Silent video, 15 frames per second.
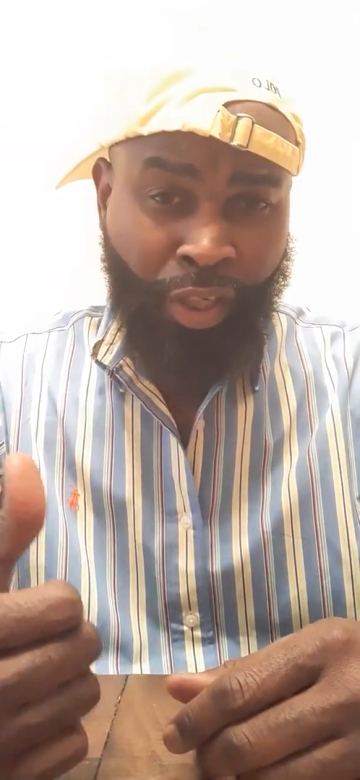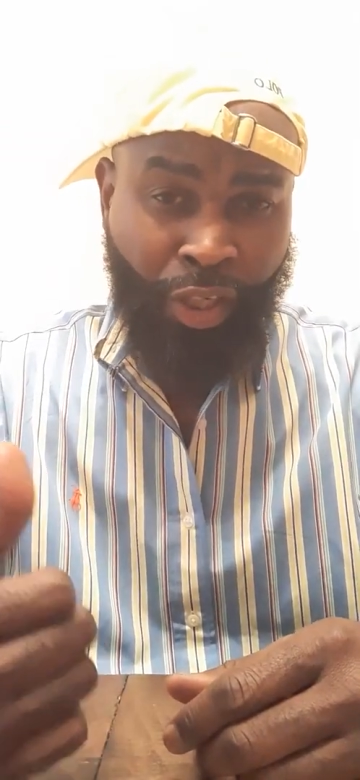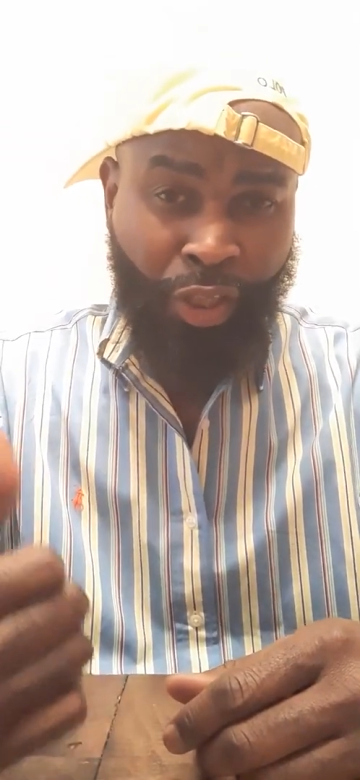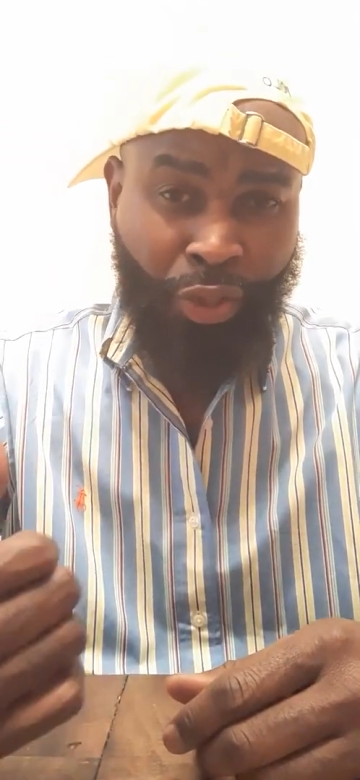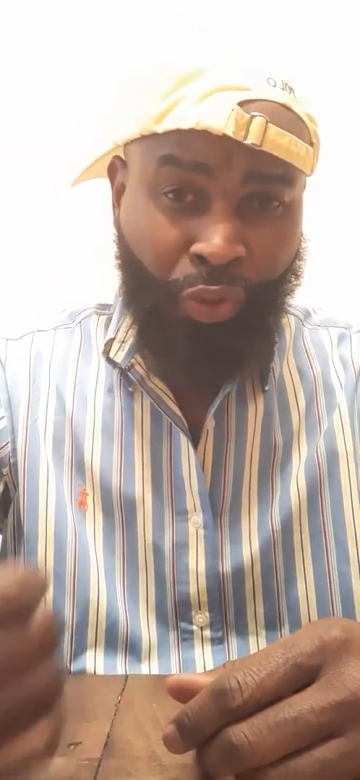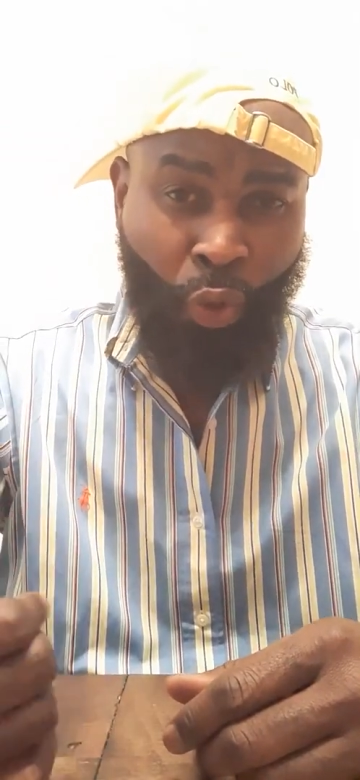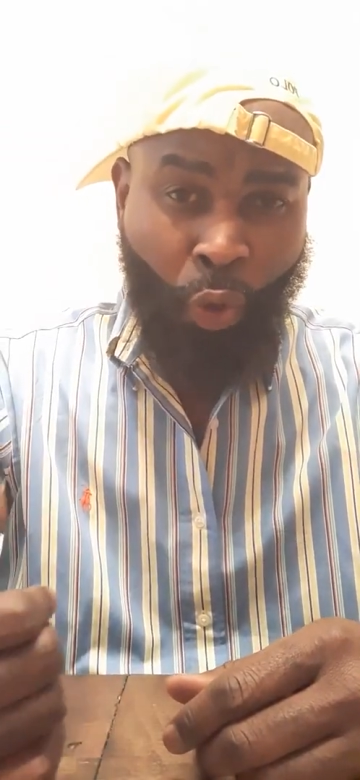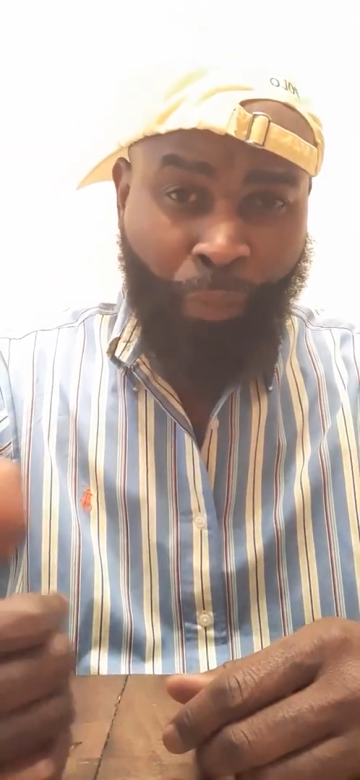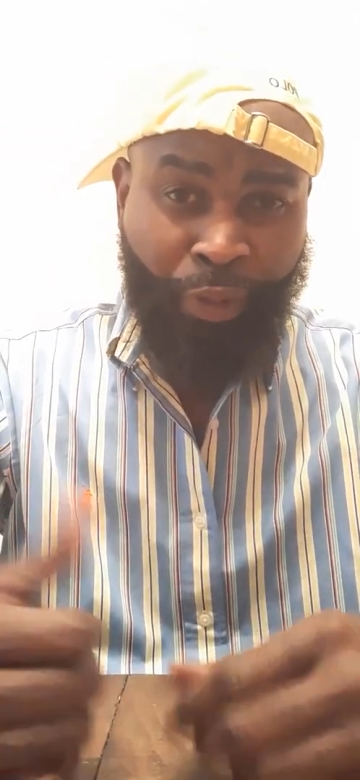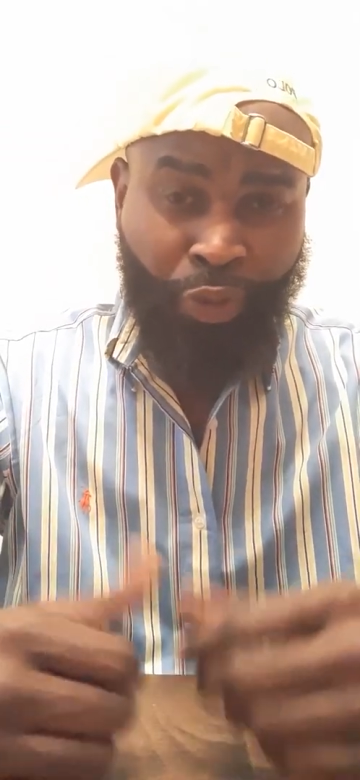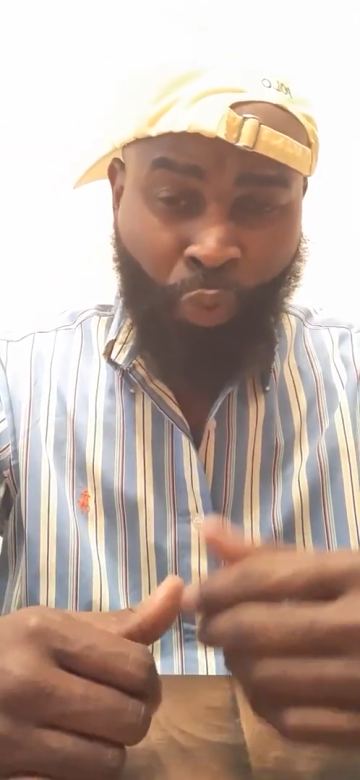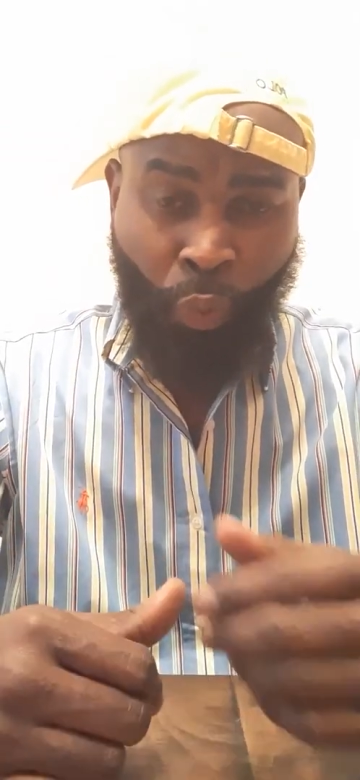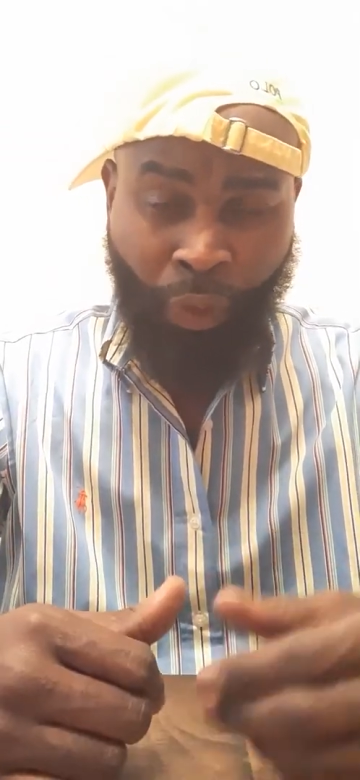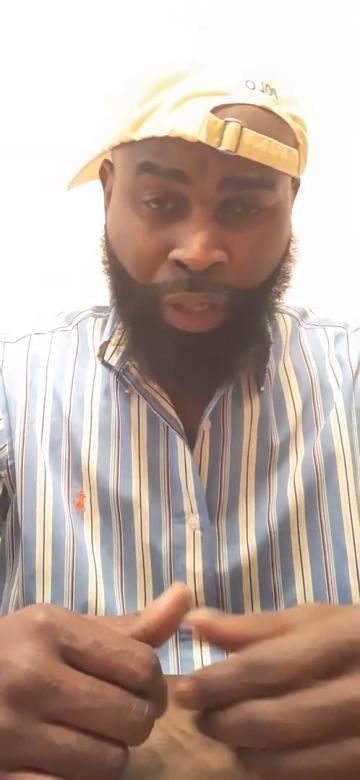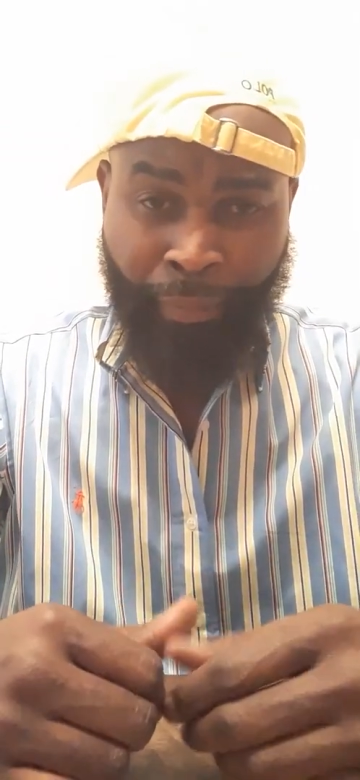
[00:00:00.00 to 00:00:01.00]
installment
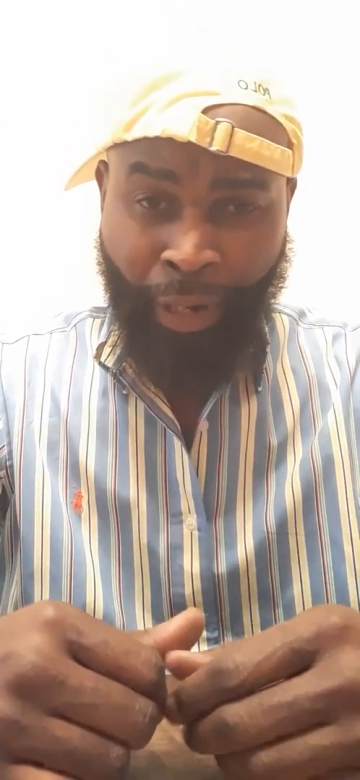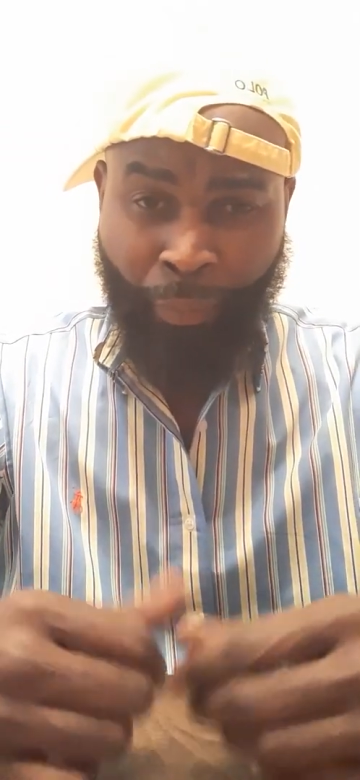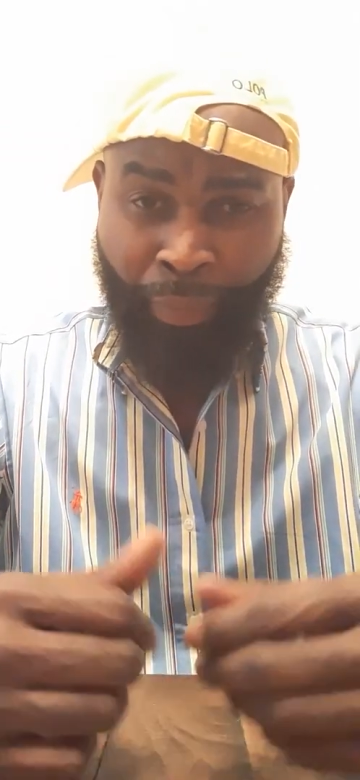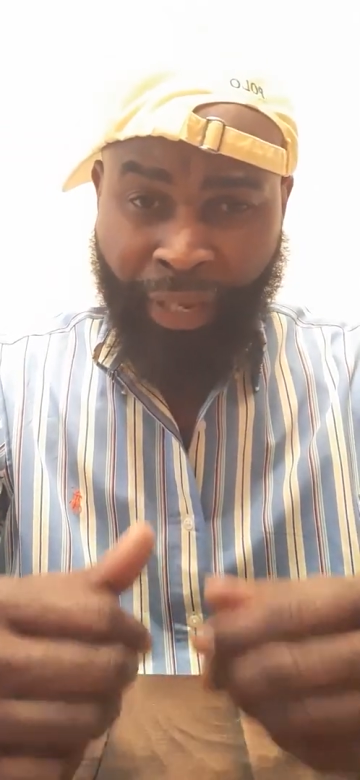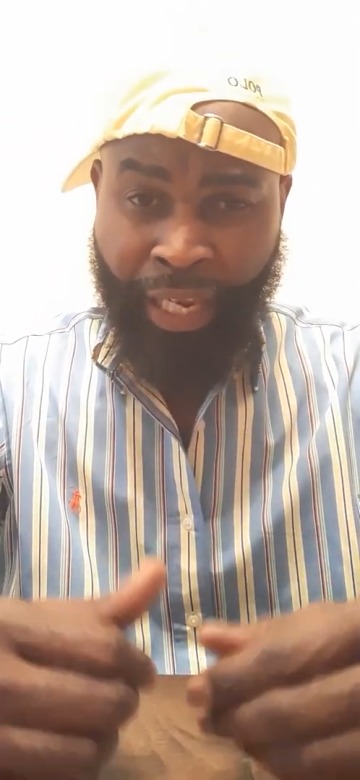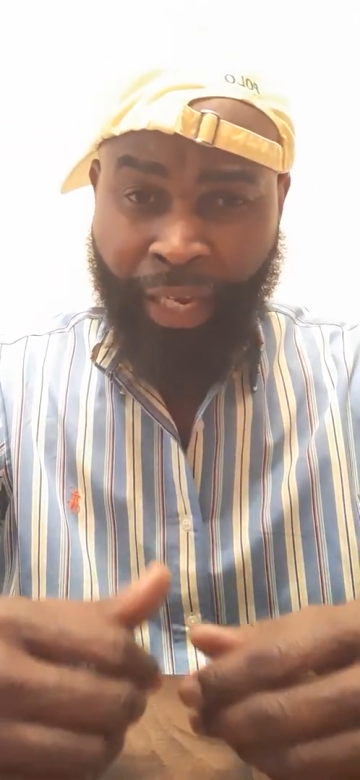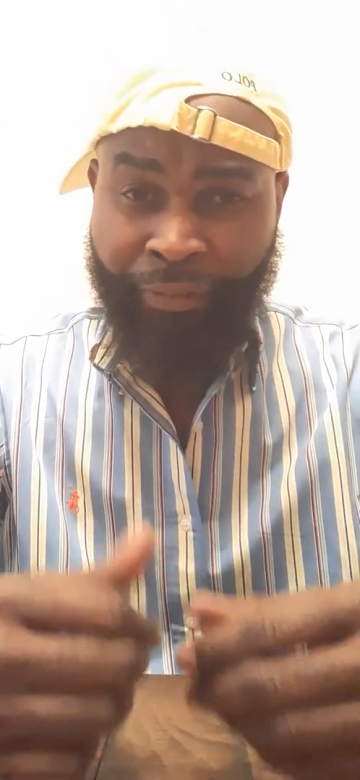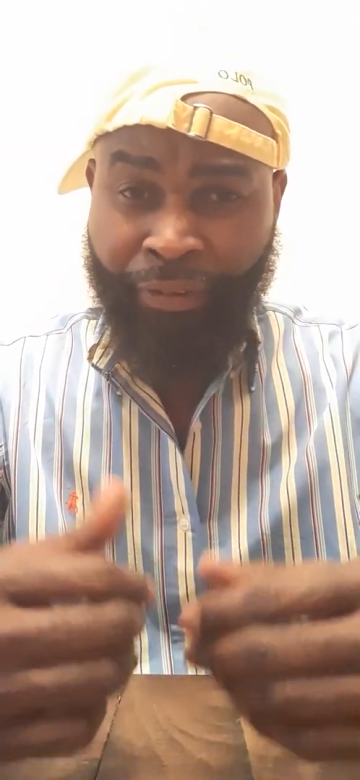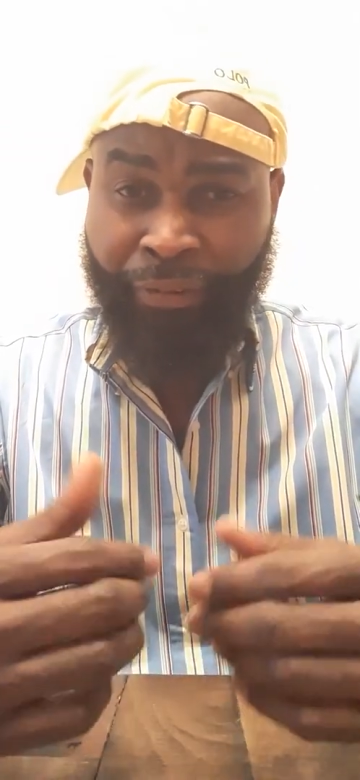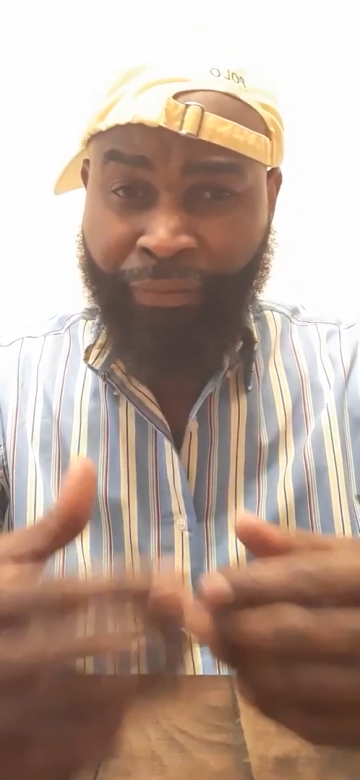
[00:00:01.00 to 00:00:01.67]
talking about paying for